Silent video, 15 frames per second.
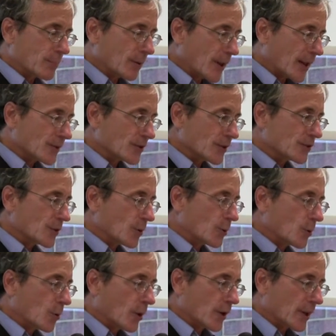Bless us, O
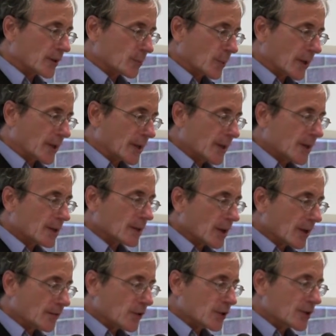Lord, as we
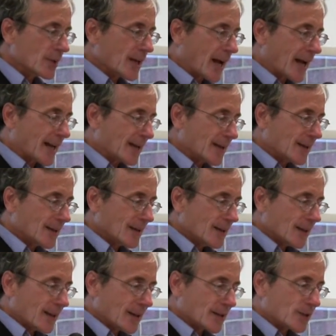love you tonight
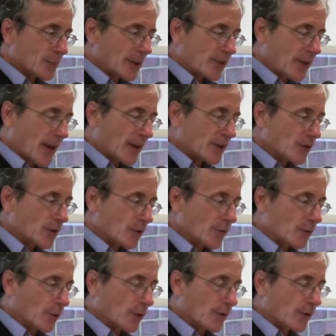and as we thank you for